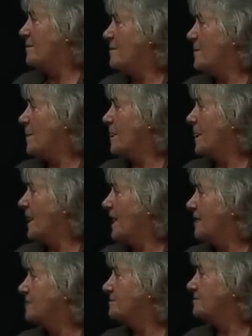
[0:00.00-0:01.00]

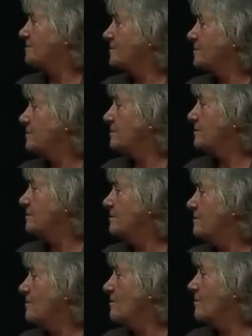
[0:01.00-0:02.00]

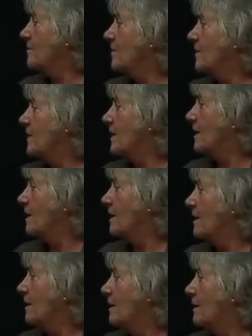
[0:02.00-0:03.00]

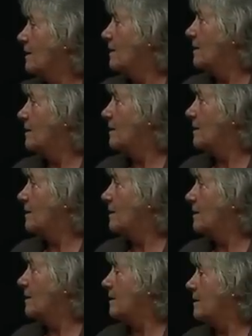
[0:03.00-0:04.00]

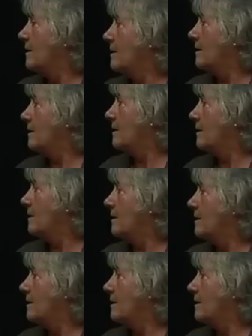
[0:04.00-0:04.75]
The person shown says nothing.